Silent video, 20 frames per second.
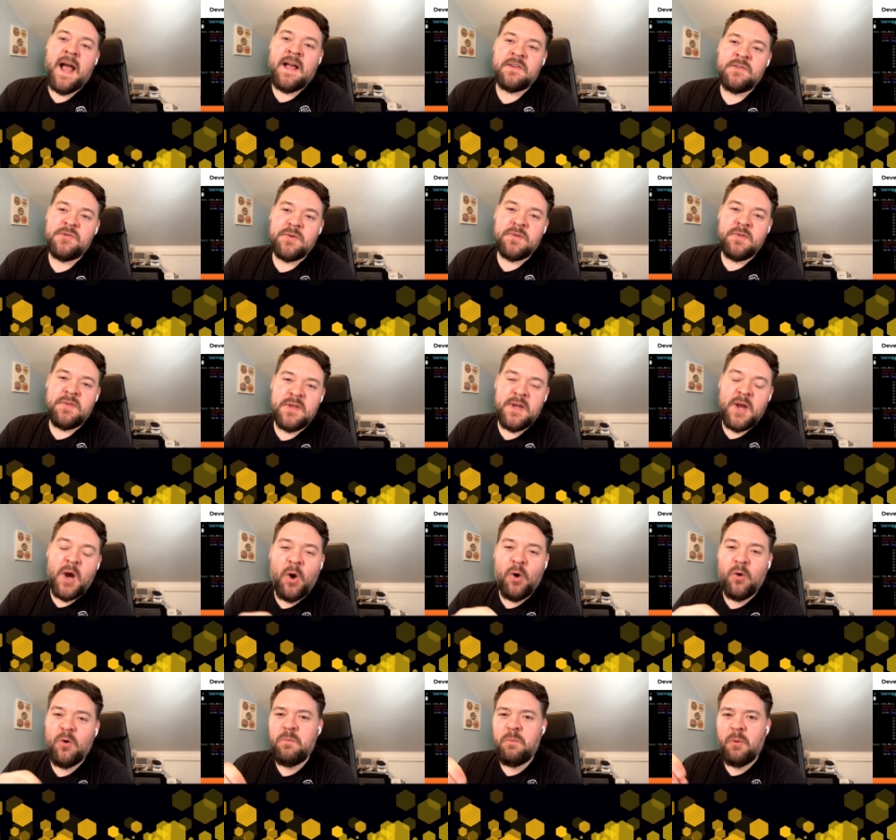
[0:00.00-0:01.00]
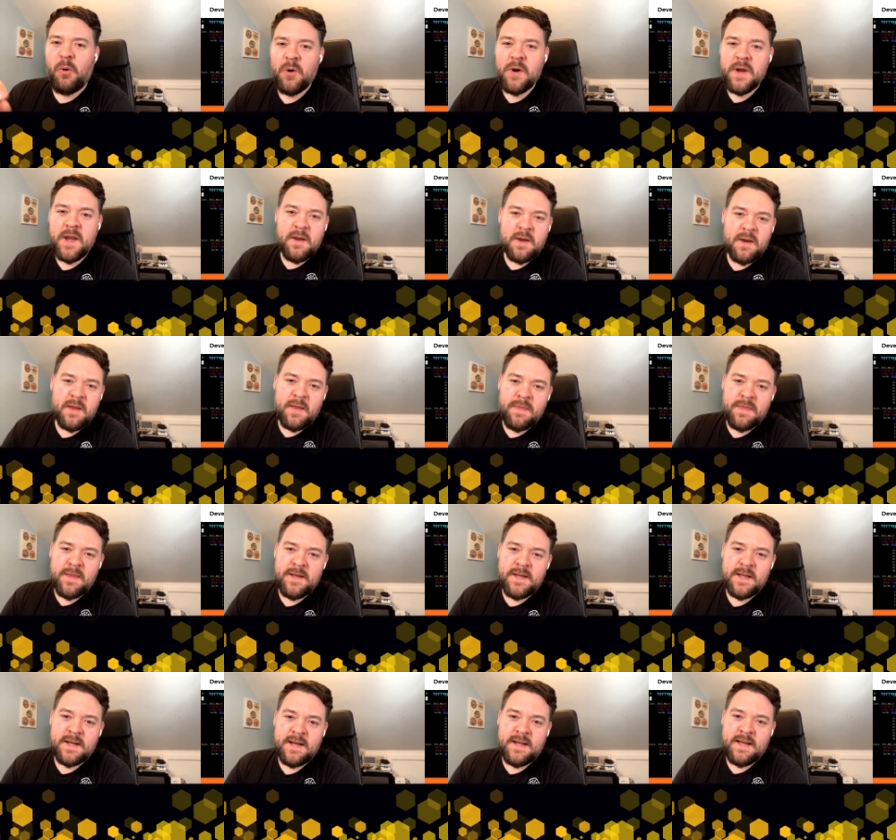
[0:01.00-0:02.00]
And the whole point
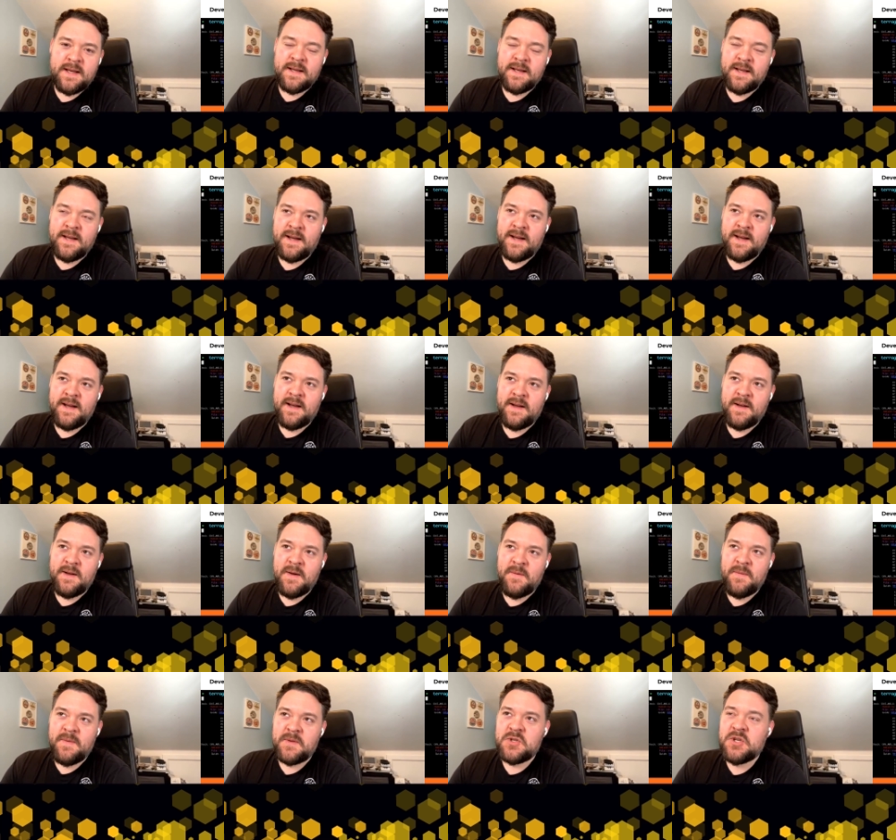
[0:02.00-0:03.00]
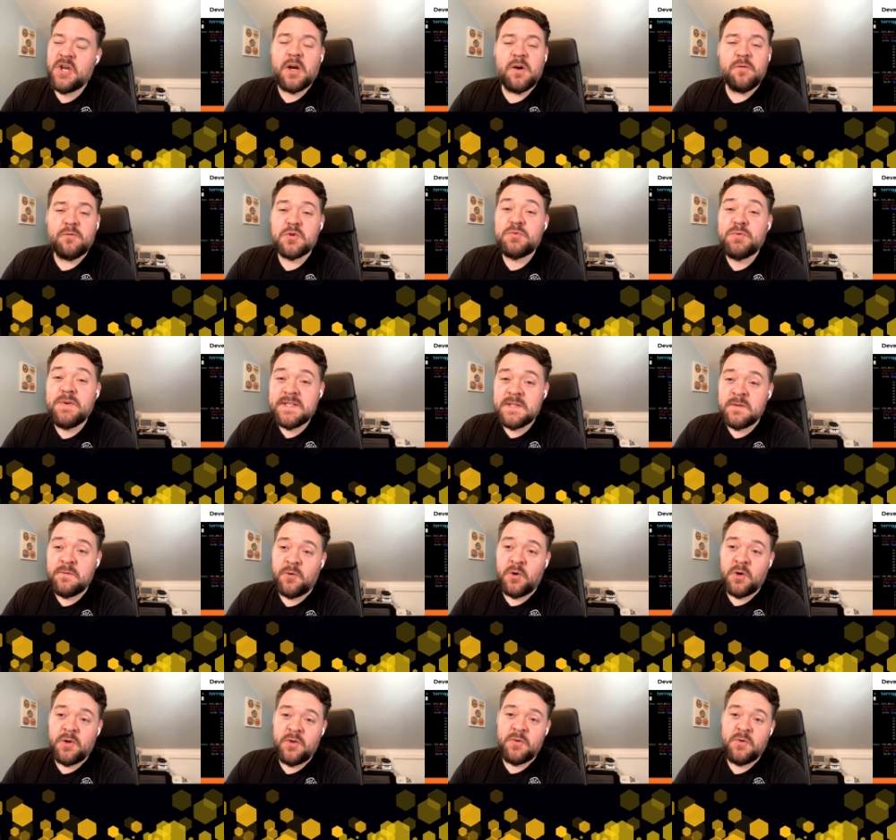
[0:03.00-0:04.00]
that Checkov was
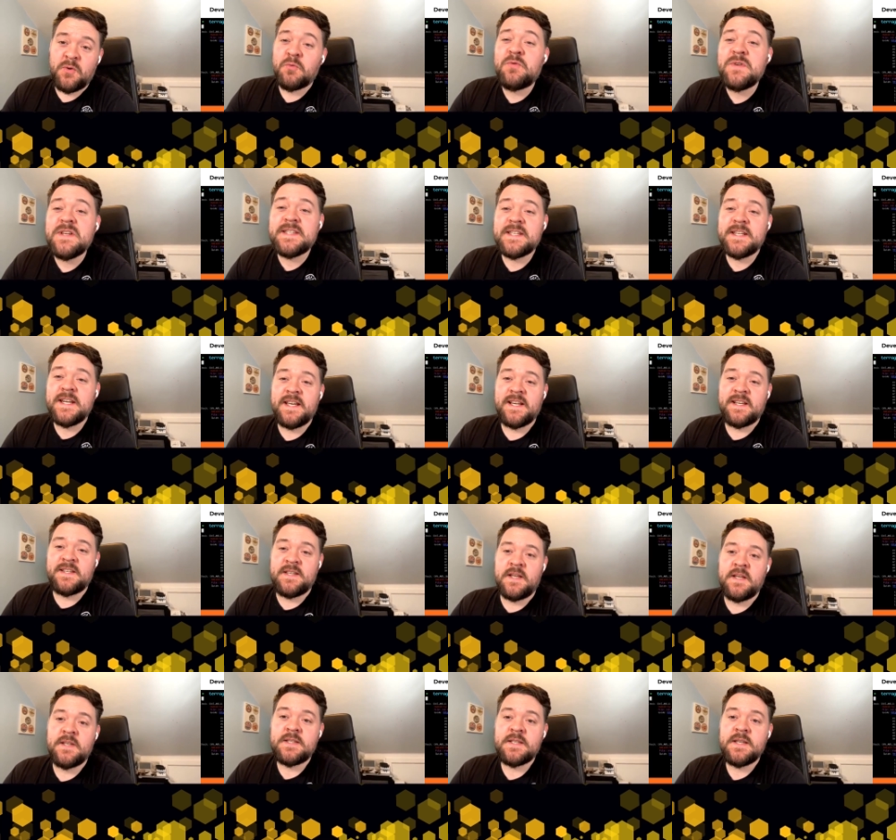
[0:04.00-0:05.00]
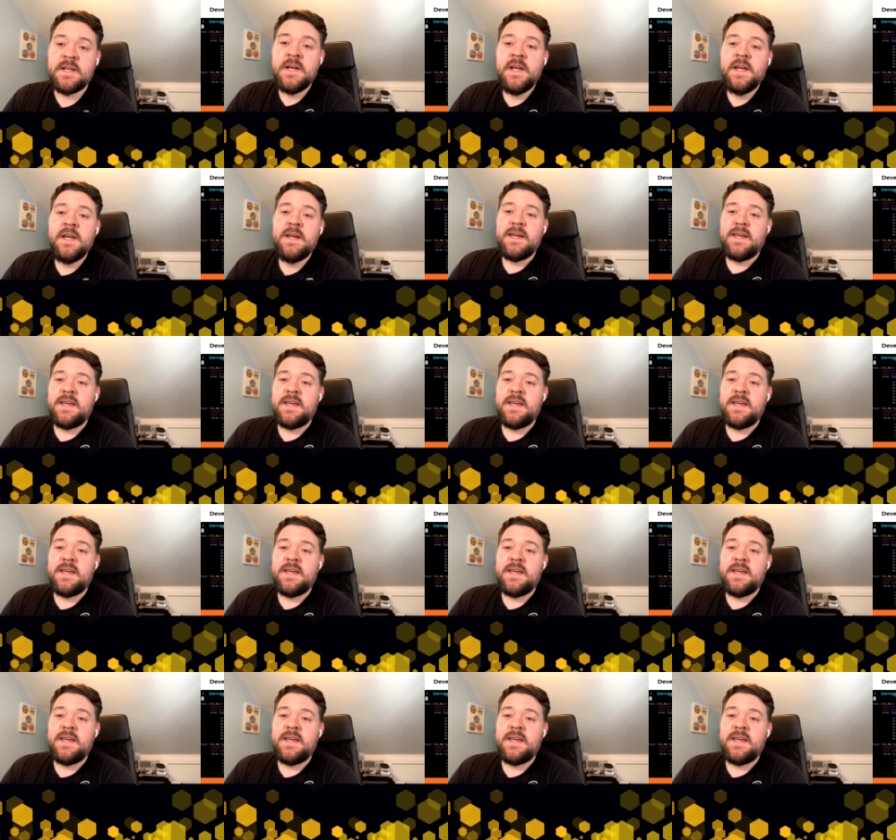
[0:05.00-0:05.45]
written for, the reason it exists,